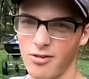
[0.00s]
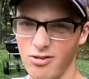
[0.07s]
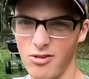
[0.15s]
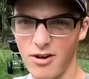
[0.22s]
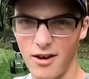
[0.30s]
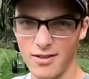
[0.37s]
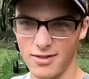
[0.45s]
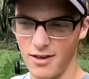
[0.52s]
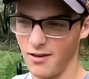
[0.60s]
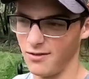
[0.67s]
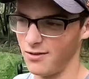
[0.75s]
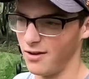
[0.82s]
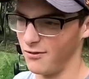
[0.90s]
to look at
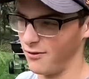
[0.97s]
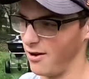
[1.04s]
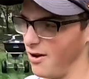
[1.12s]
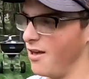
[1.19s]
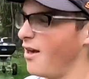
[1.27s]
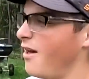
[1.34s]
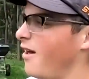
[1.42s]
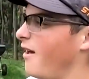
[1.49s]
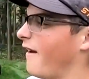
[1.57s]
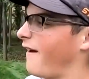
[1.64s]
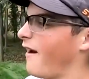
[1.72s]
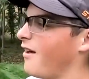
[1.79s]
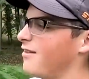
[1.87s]
things different.
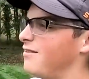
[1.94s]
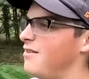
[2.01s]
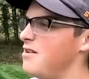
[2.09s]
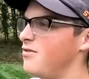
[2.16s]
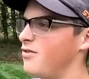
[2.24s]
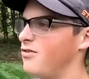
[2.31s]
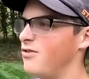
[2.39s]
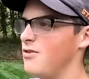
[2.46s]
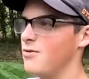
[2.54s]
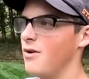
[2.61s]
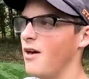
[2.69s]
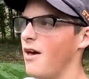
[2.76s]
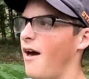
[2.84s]
It kind of teaches
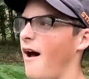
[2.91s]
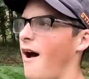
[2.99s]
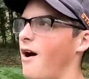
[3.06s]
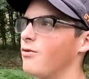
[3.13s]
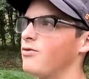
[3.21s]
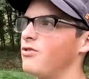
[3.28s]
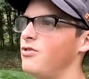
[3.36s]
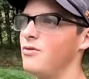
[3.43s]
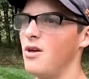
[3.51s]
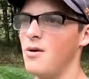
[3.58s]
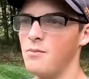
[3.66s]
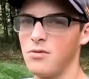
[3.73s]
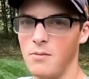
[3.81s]
you how to
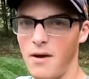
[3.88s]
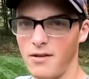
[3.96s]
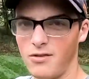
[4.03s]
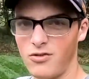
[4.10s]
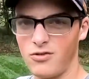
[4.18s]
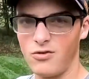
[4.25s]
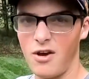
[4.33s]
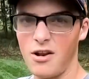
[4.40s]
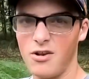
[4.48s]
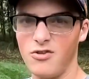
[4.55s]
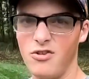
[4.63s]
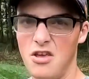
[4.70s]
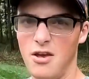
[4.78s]
implement
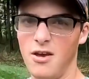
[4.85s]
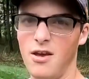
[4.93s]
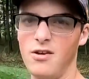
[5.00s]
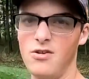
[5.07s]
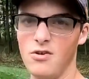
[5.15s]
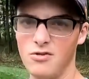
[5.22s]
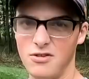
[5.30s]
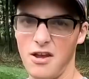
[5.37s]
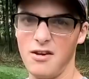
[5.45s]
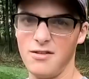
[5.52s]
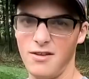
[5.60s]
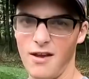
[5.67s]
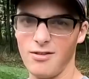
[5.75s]
strategy in your
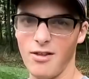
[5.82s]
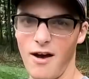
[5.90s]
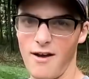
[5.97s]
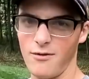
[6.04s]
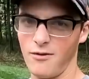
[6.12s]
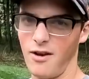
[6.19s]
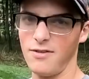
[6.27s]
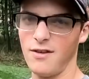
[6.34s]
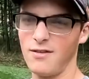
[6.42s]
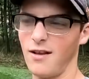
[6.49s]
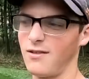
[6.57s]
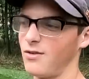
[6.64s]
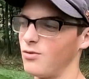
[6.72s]
day to day life. And I
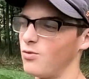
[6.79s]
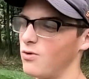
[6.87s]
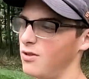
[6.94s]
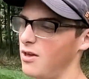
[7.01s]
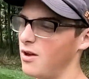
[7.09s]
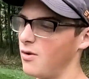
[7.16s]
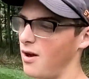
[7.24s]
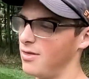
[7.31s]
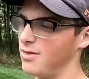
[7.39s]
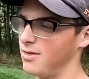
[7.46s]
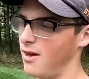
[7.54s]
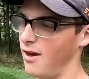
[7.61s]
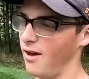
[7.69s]
think that's a really great
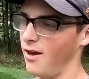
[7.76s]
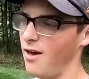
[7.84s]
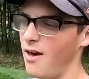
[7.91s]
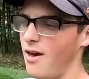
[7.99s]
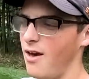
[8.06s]
thing